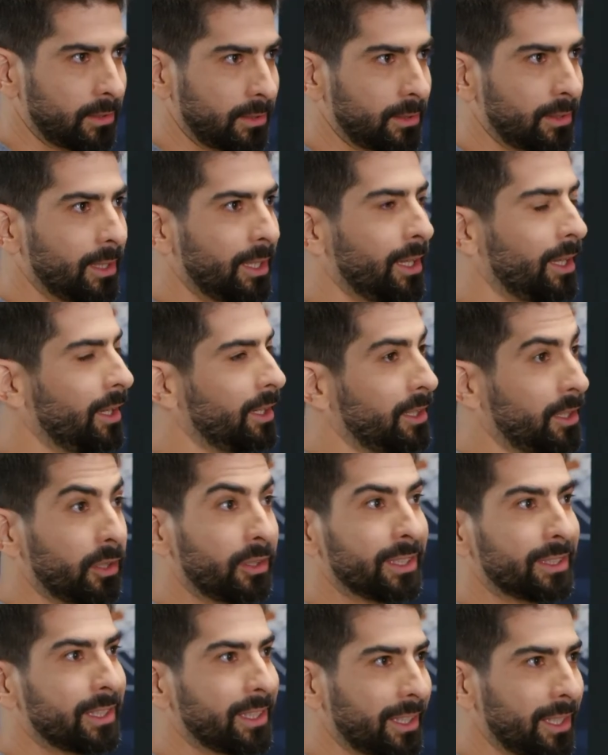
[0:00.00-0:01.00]
is
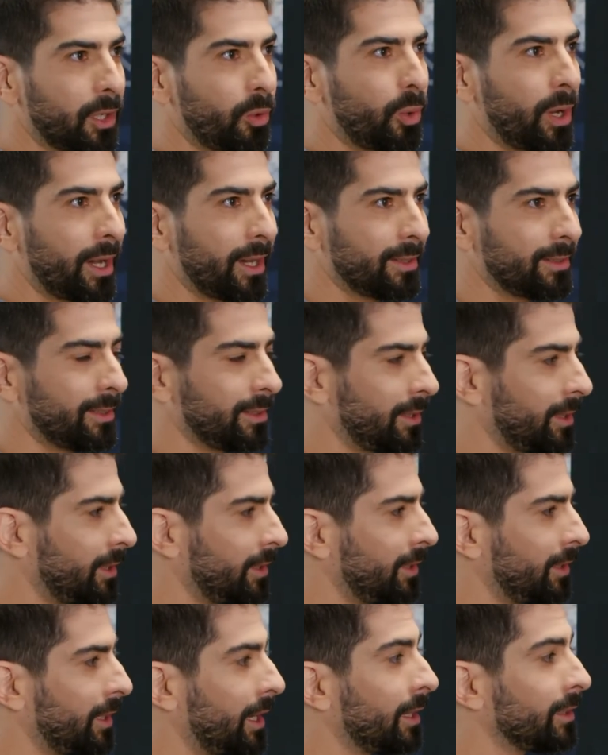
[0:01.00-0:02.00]
currently required
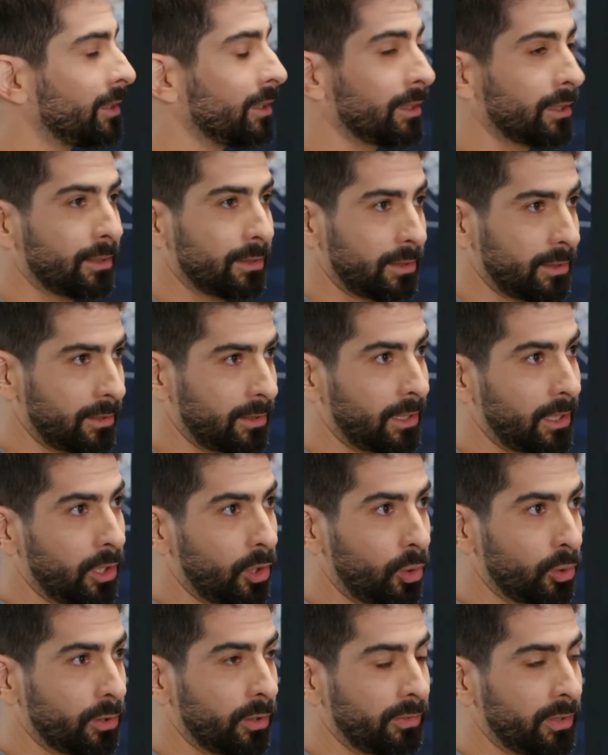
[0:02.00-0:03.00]
under the
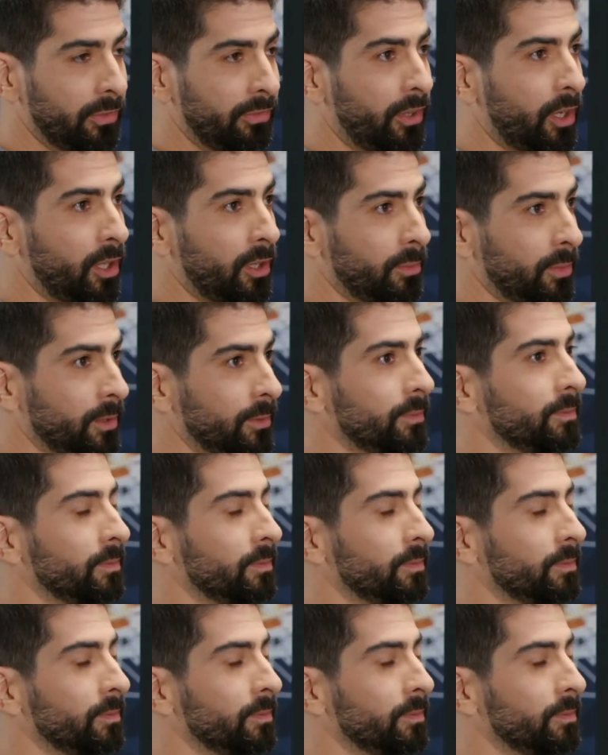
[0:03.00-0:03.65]
load of the farm.